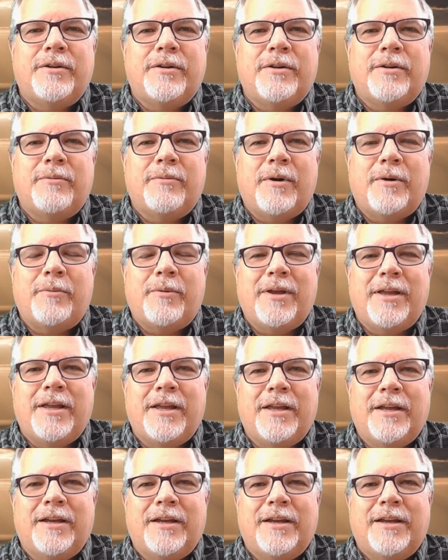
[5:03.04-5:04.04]
what
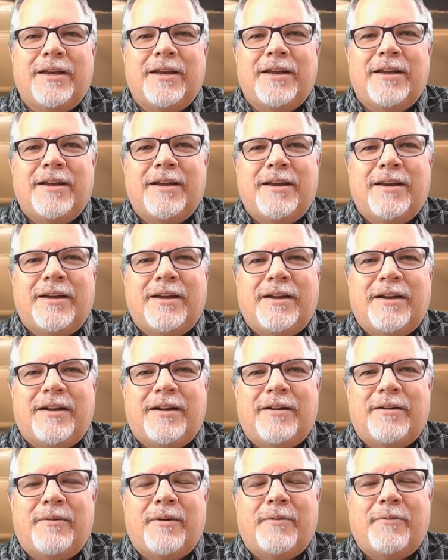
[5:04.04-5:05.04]
we
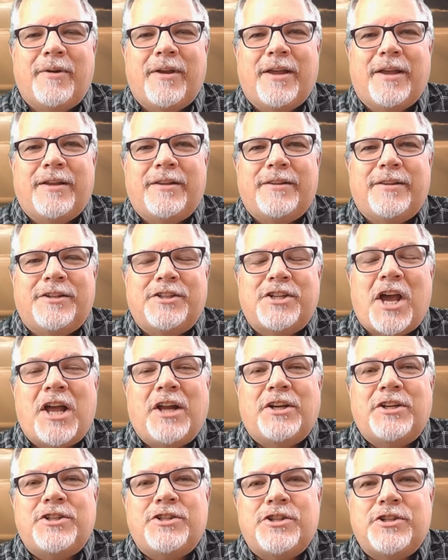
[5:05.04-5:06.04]
what we the
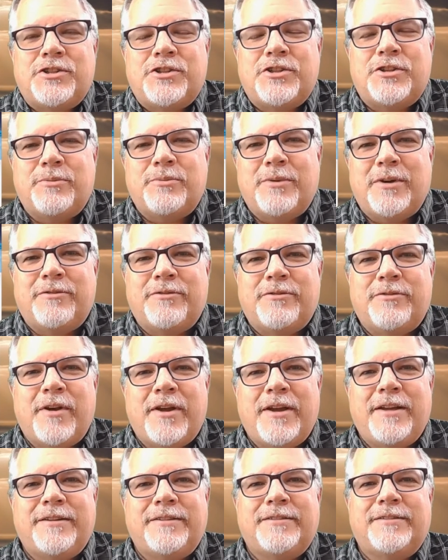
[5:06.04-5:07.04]
challenges that we
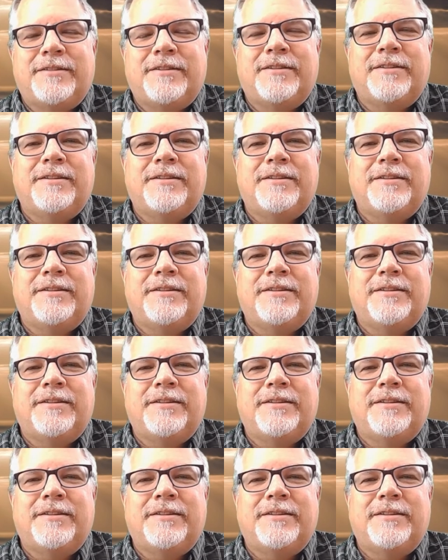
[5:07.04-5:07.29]
face,